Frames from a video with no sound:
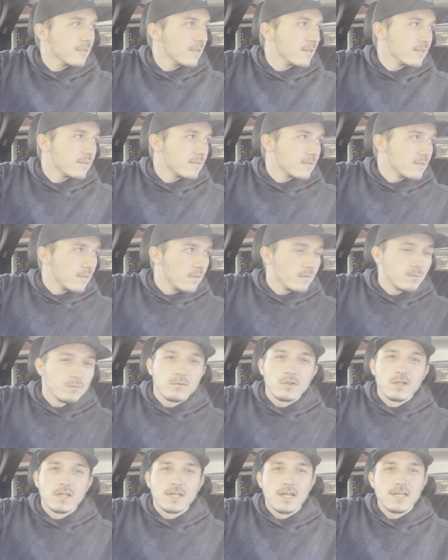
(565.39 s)
It's a
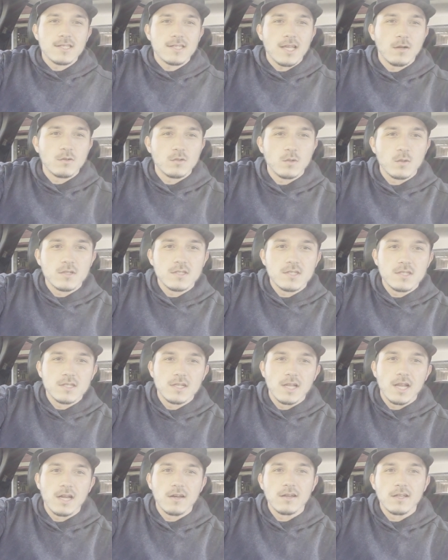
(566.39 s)
really nice outdoor
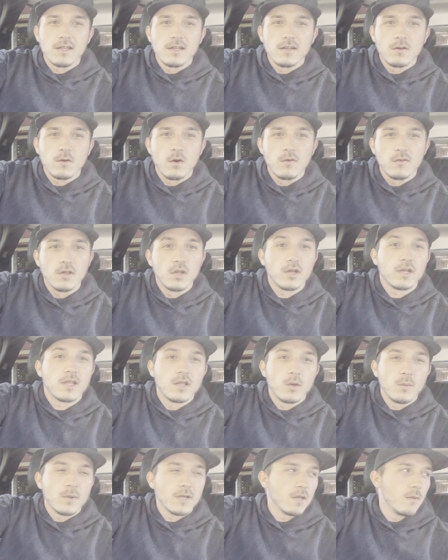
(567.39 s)
seating area
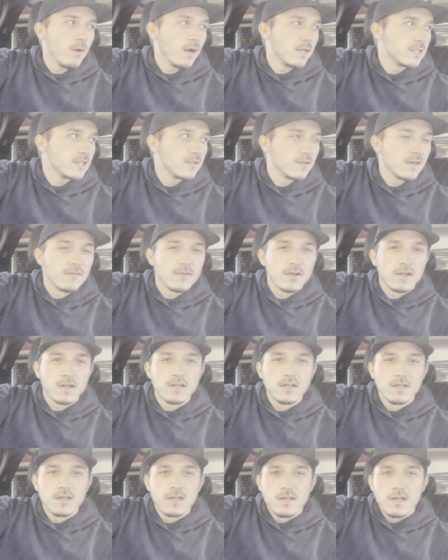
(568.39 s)
overlooking the Weeki Wachee River.
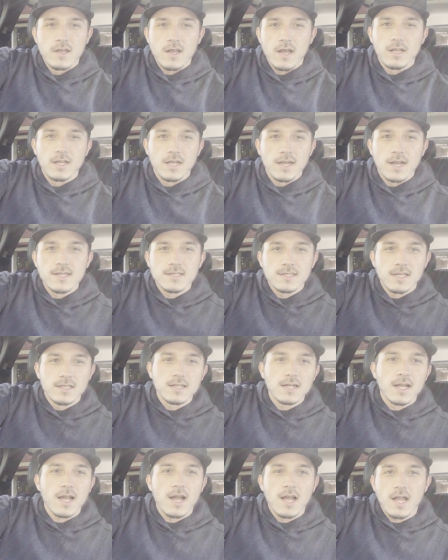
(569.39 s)
Uh, like I said,
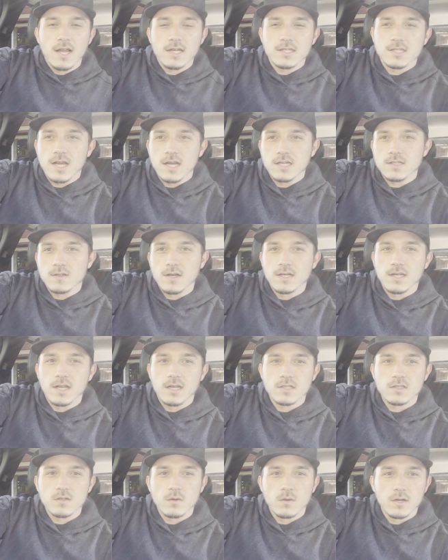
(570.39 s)
the kayak shack's right
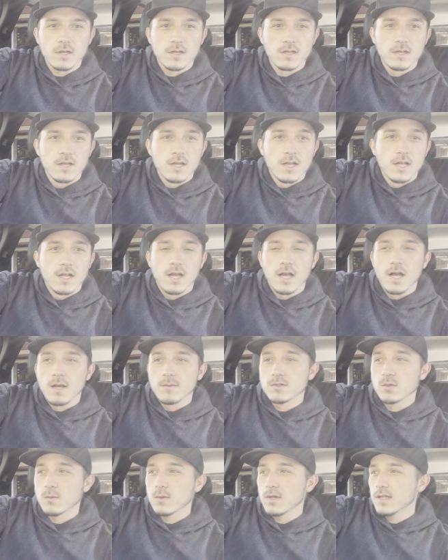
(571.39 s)
next door. Uh,
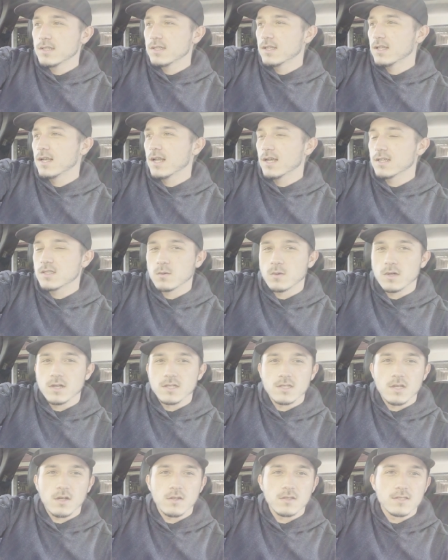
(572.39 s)
so we'll head to the next one.
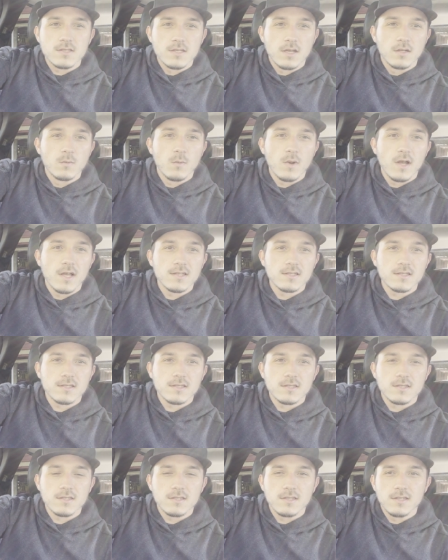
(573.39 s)
It's called Sunwest.